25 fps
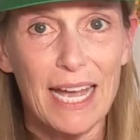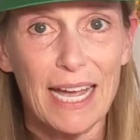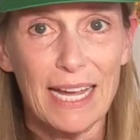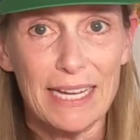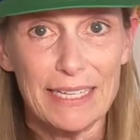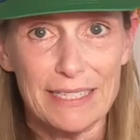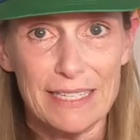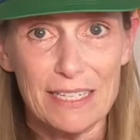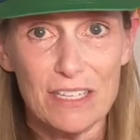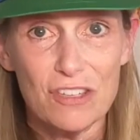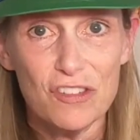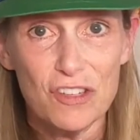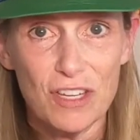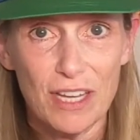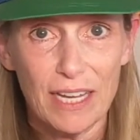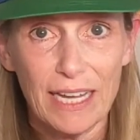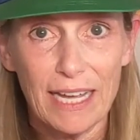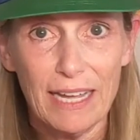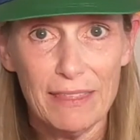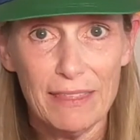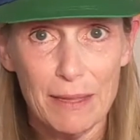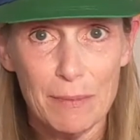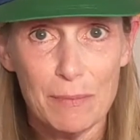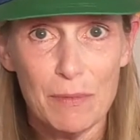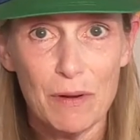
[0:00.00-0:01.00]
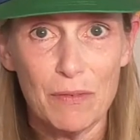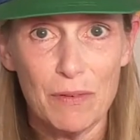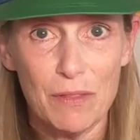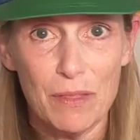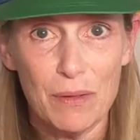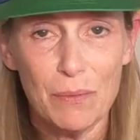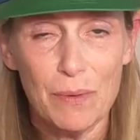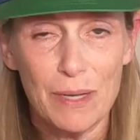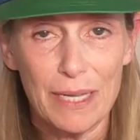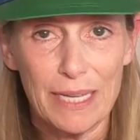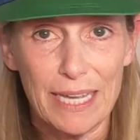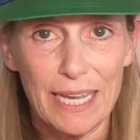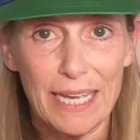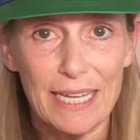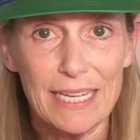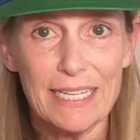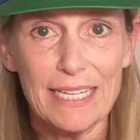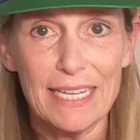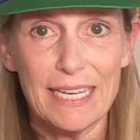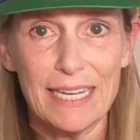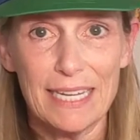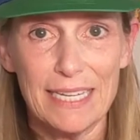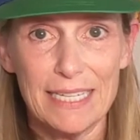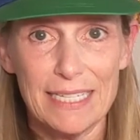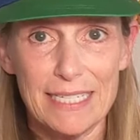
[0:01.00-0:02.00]
I did check on them over the weekend
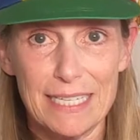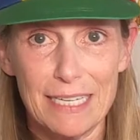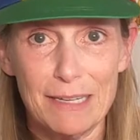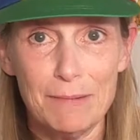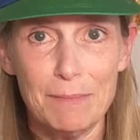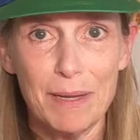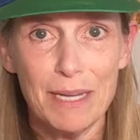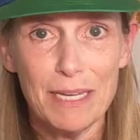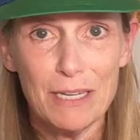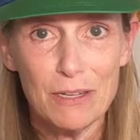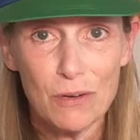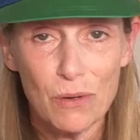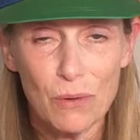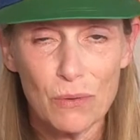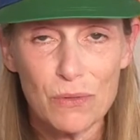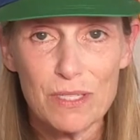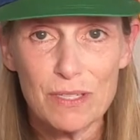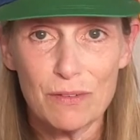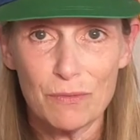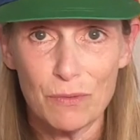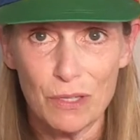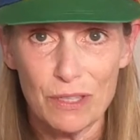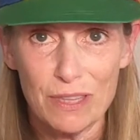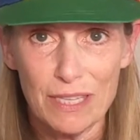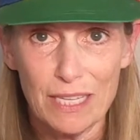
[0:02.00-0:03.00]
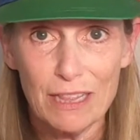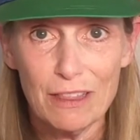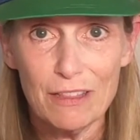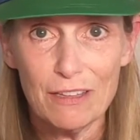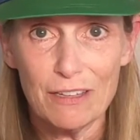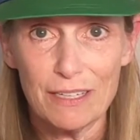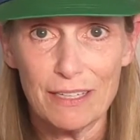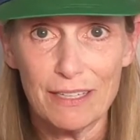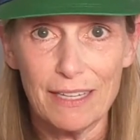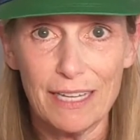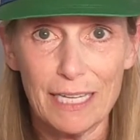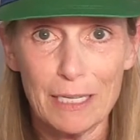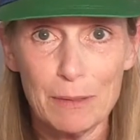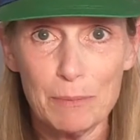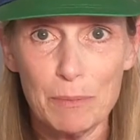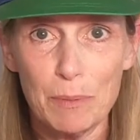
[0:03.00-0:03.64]
and I did make notes of what they look like.